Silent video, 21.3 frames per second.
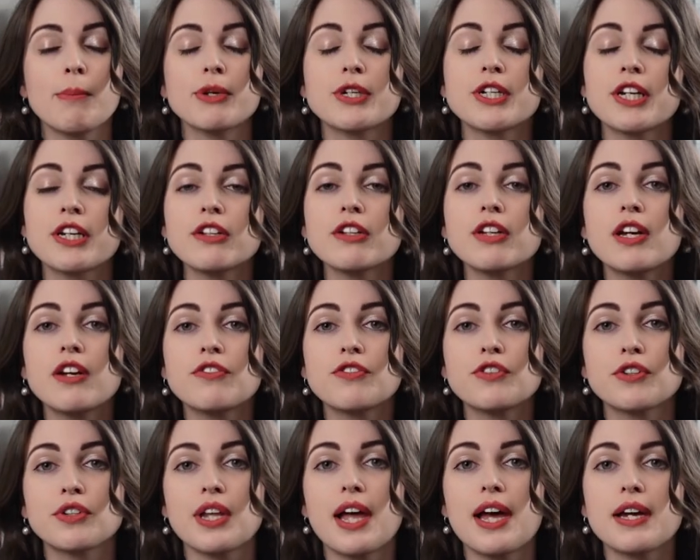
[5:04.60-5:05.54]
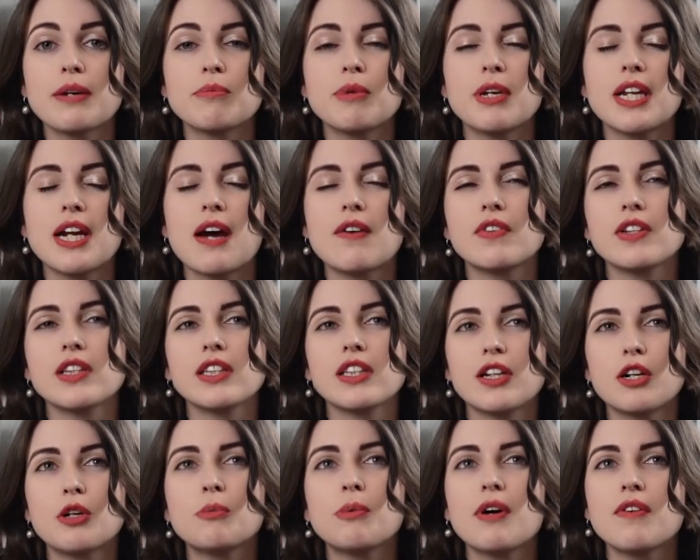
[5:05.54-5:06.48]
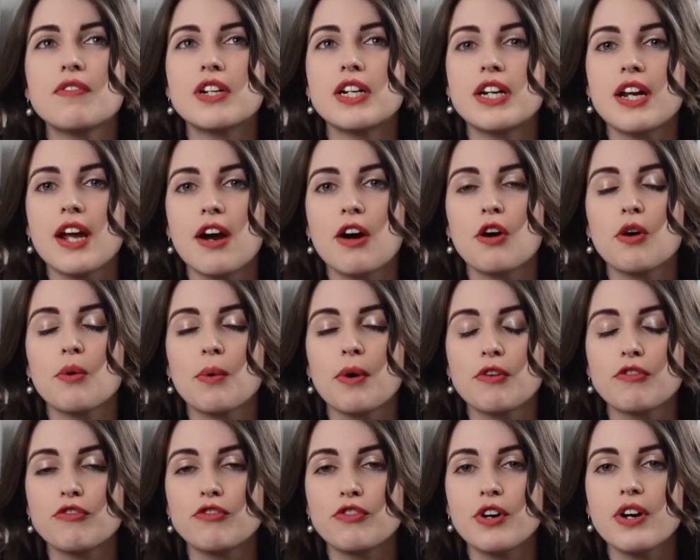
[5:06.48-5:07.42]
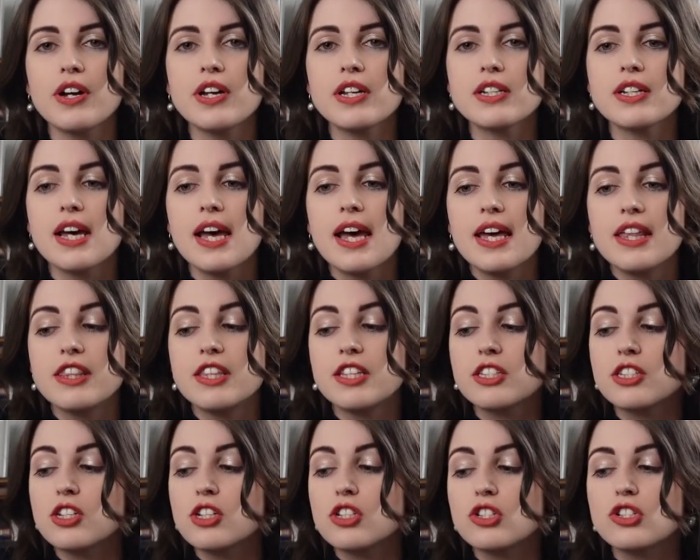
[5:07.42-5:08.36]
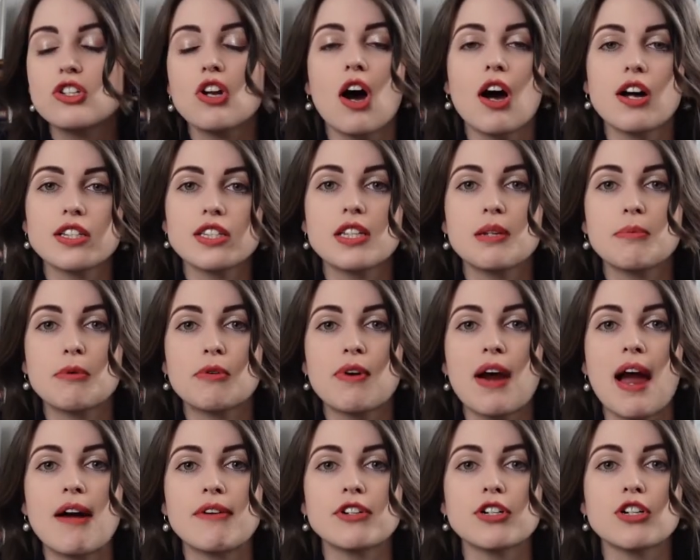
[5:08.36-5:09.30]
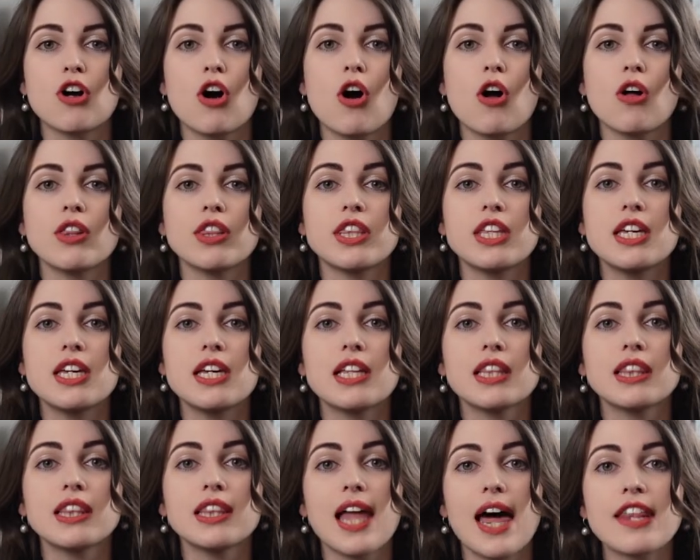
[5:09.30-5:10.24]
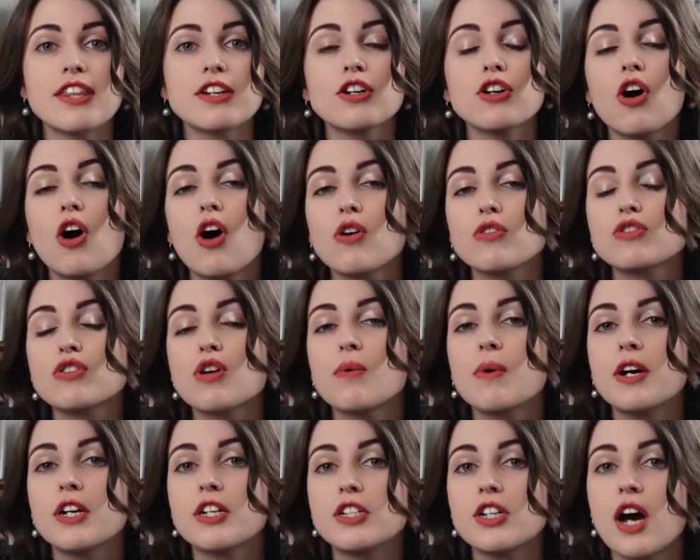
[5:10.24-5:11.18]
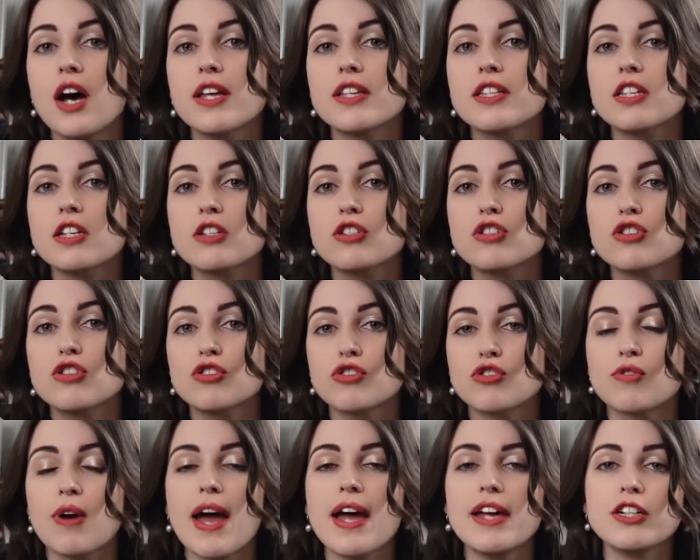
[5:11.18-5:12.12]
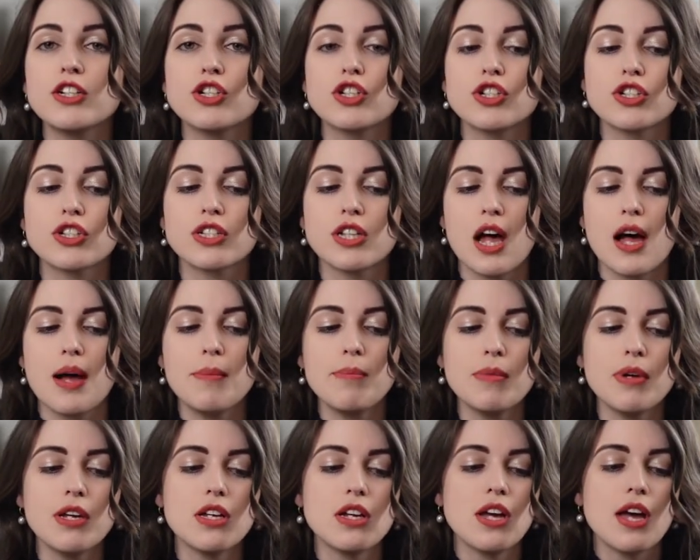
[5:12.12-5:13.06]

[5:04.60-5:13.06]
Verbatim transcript: particularly if you're like me and have a little bit of a narrower foot. This does not slip around at all. The leather also does stretch some.